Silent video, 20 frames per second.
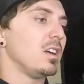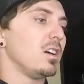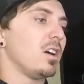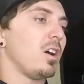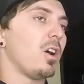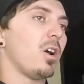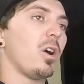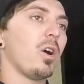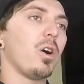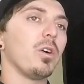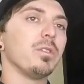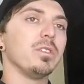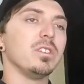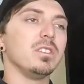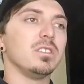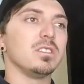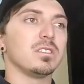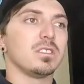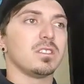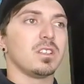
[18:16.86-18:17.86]
all
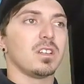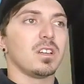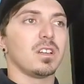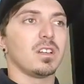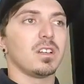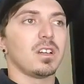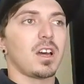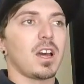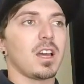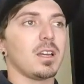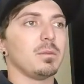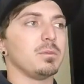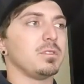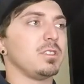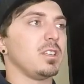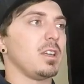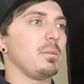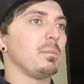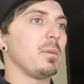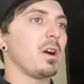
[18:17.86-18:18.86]
these
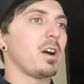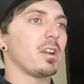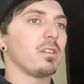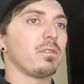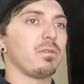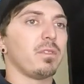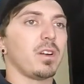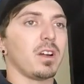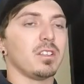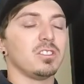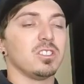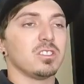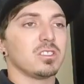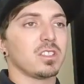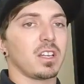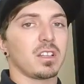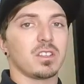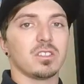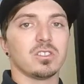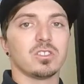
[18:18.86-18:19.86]
IMCA modified. Just
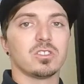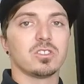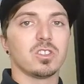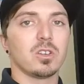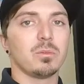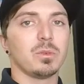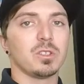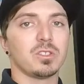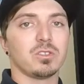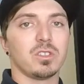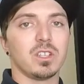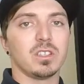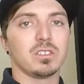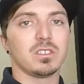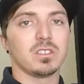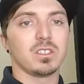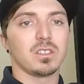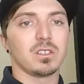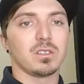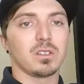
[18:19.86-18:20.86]
like there's so much
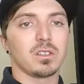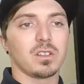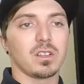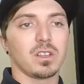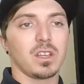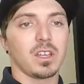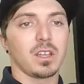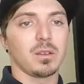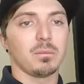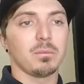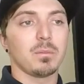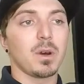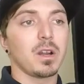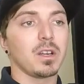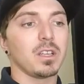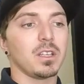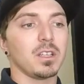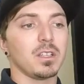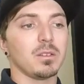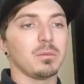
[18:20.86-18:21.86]
racing and
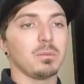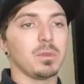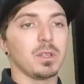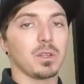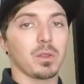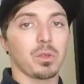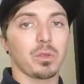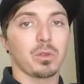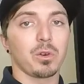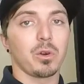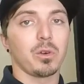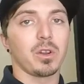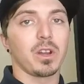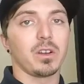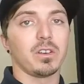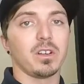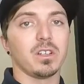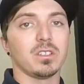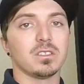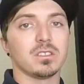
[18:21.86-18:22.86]
money being thrown at
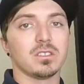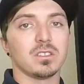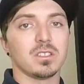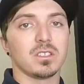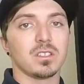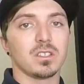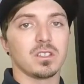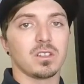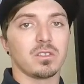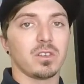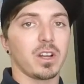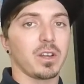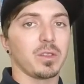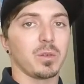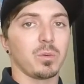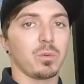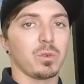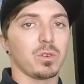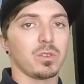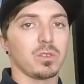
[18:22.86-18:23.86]
racing around
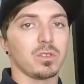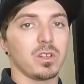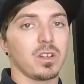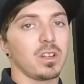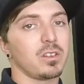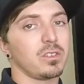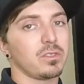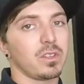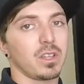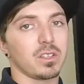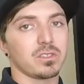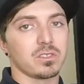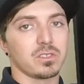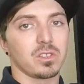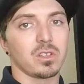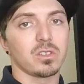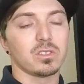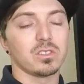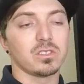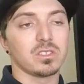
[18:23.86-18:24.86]
the world.
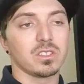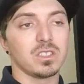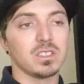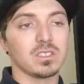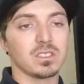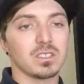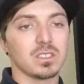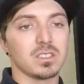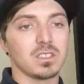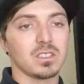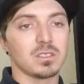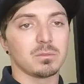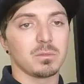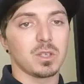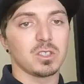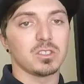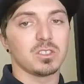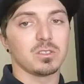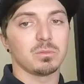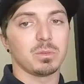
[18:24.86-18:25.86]
$100,000 isn't as
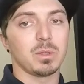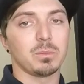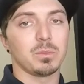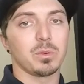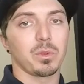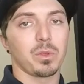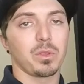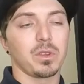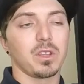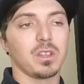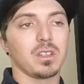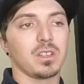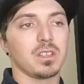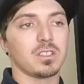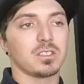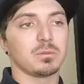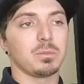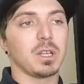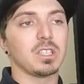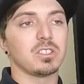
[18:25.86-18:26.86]
much as people think,
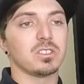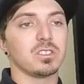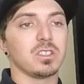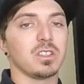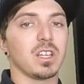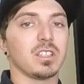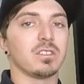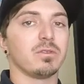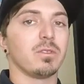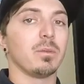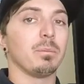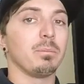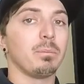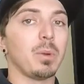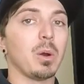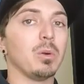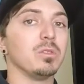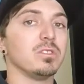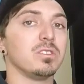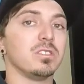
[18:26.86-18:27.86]
especially that's for
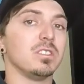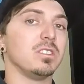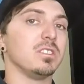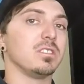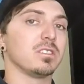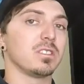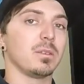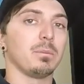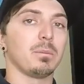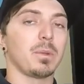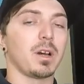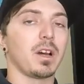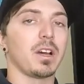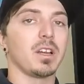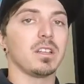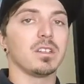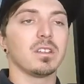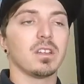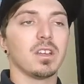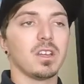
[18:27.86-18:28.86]
both series
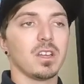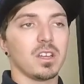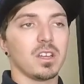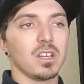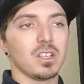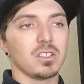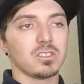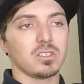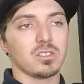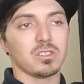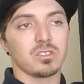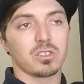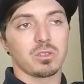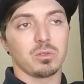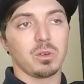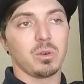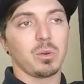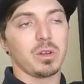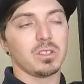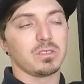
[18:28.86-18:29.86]
combined. So there's
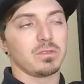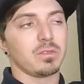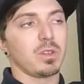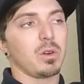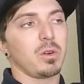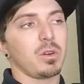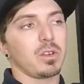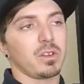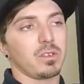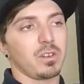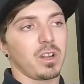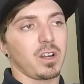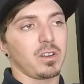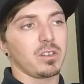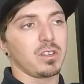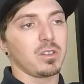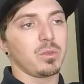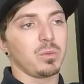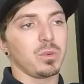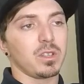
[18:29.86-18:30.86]
3 ways of going around
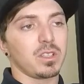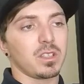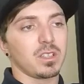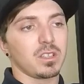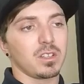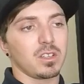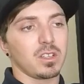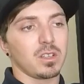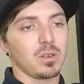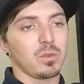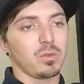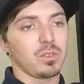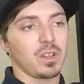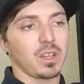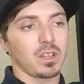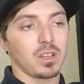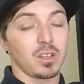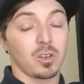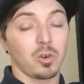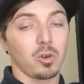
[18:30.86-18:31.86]
it. We can get
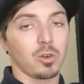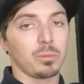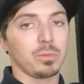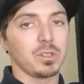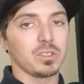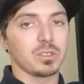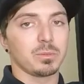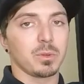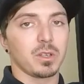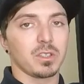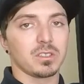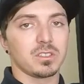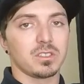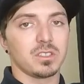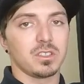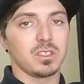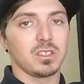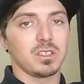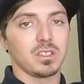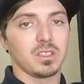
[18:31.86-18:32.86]
like a corporate
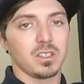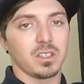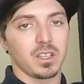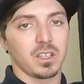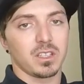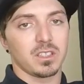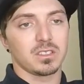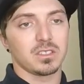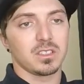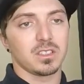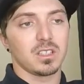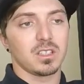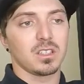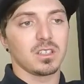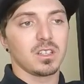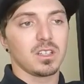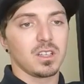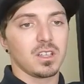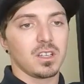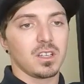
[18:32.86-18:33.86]
sponsor, and like I said,
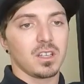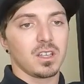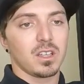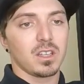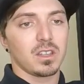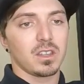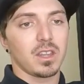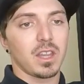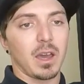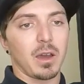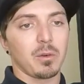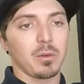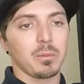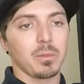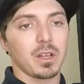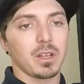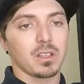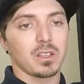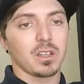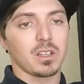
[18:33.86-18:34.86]
that would
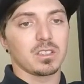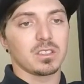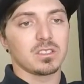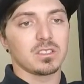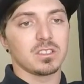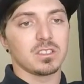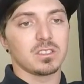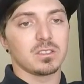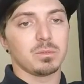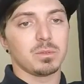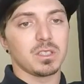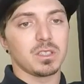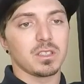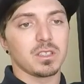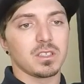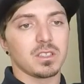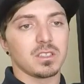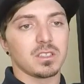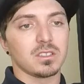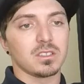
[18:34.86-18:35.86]
make a lot of sense
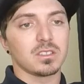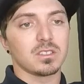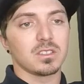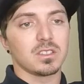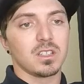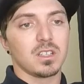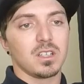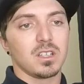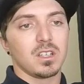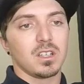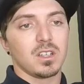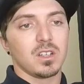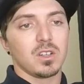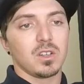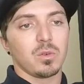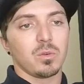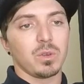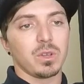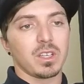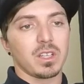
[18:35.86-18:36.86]
because
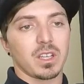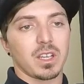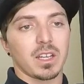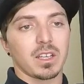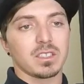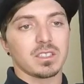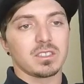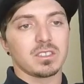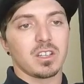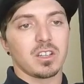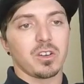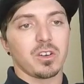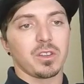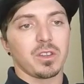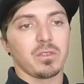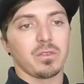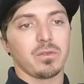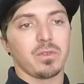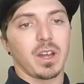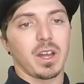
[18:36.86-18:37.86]
we can kind of sell on
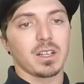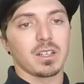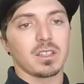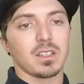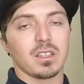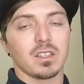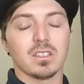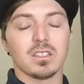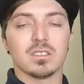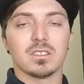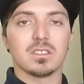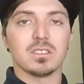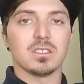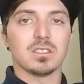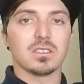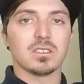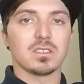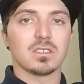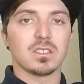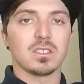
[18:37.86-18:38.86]
the fact that this
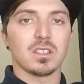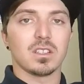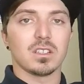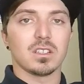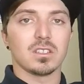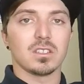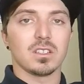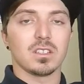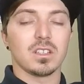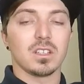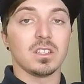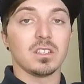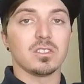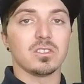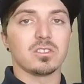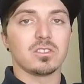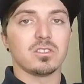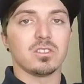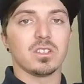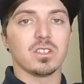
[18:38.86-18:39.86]
is an
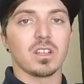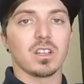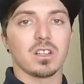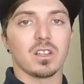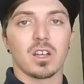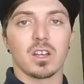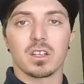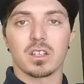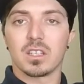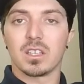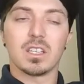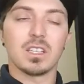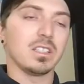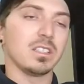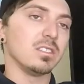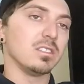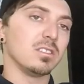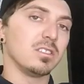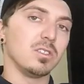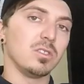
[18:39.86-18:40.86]
industry that a lot of
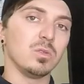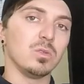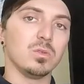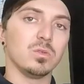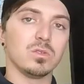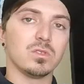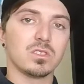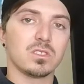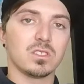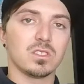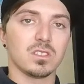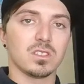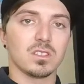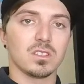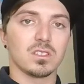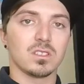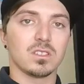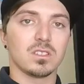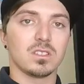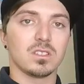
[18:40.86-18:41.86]
kids use
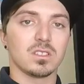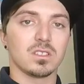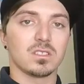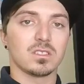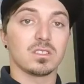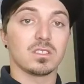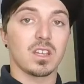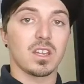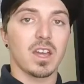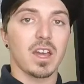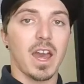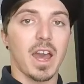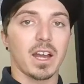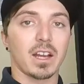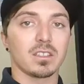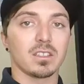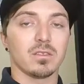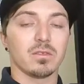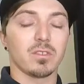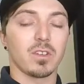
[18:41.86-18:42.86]
to stay
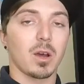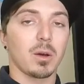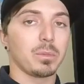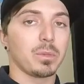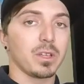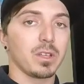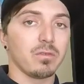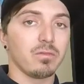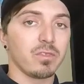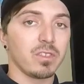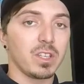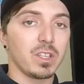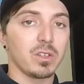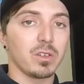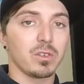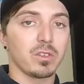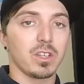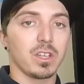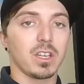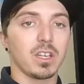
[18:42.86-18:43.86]
active, not playing
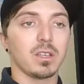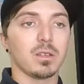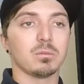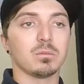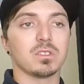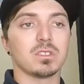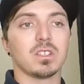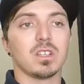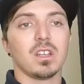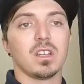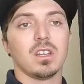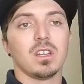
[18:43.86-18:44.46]
video games,